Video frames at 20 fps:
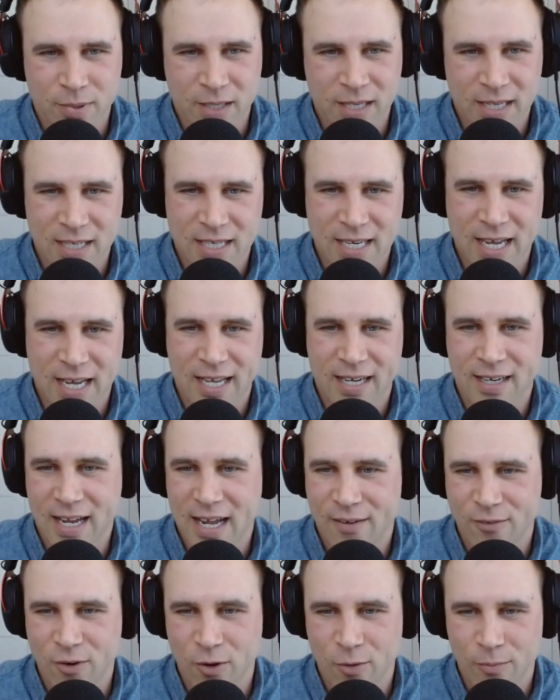be in debt,
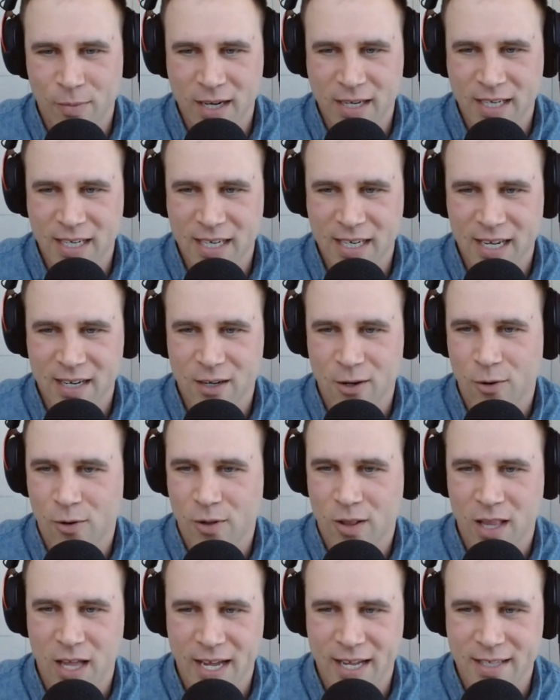have no money and no
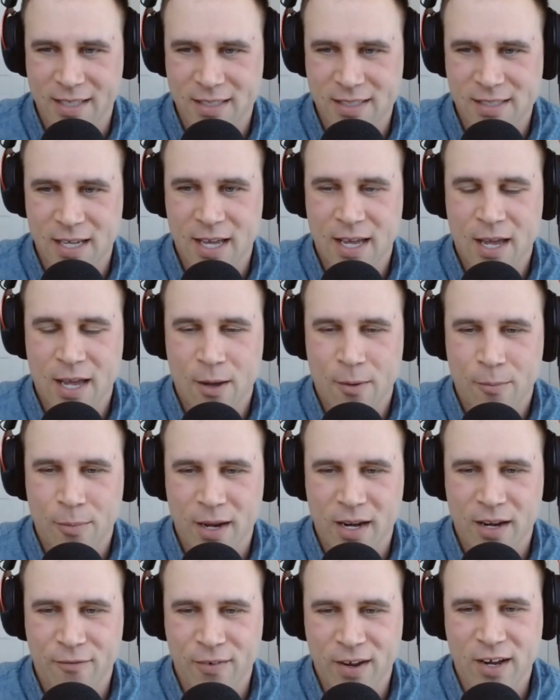clients.
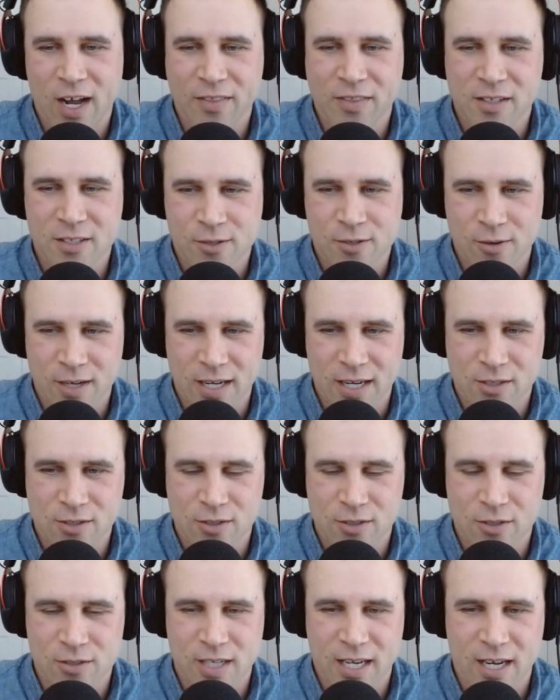But if I got these
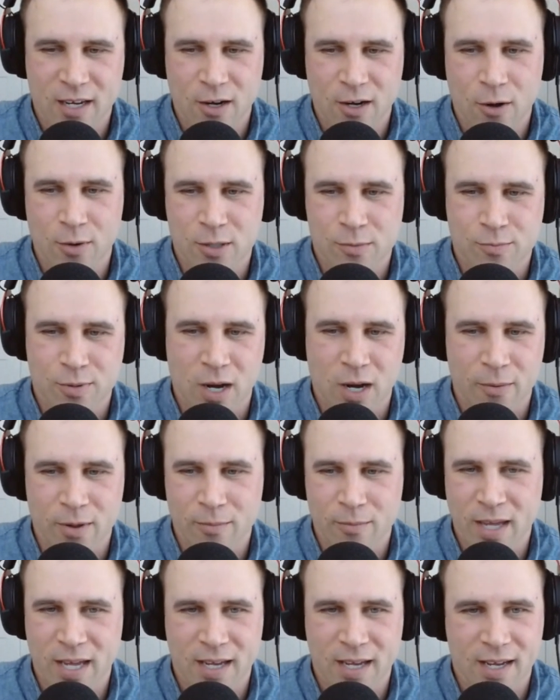credentials, I could always
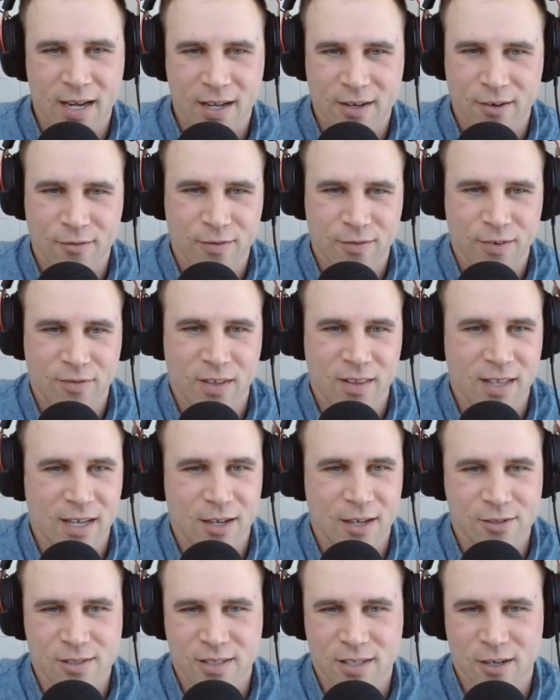probably make
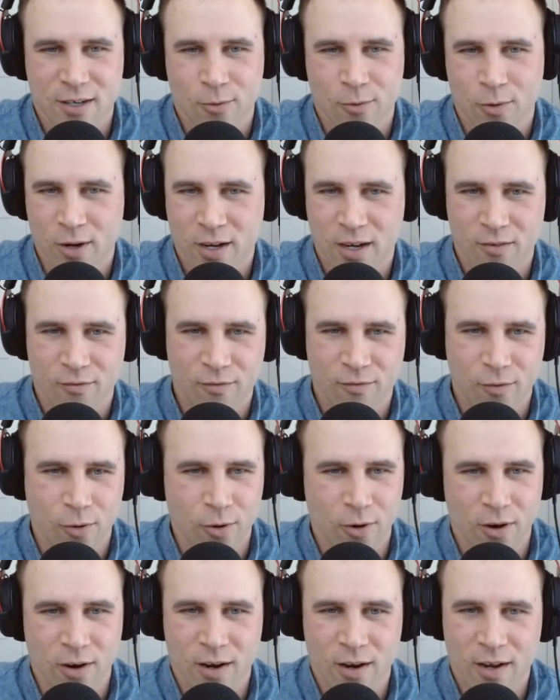150,000 a year working
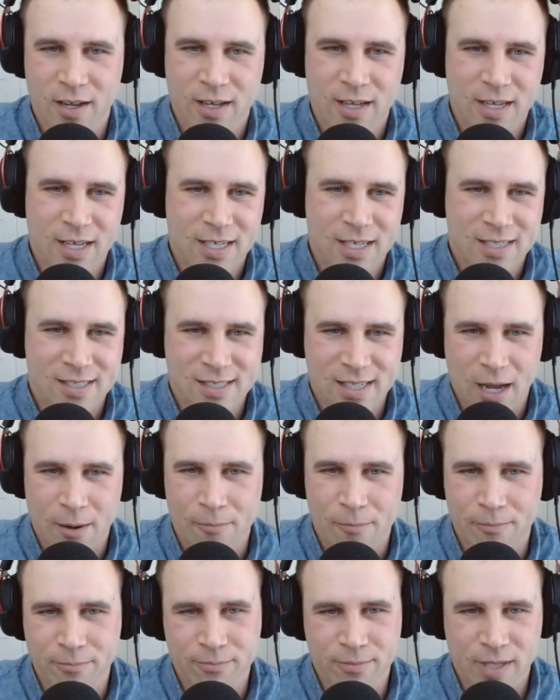for
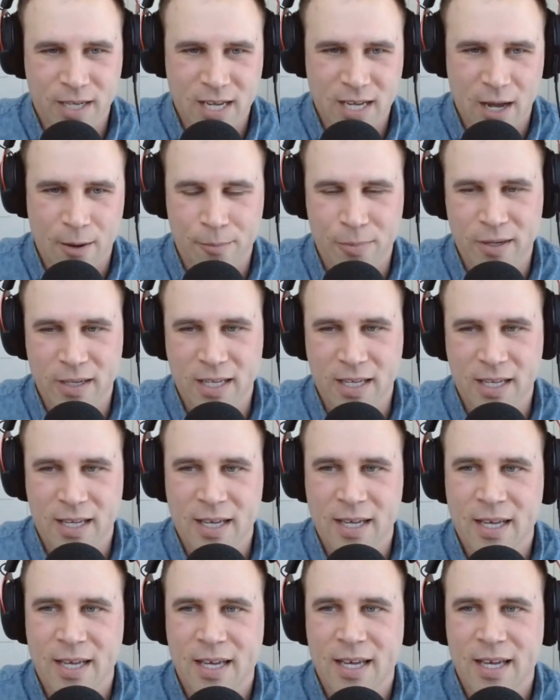some company.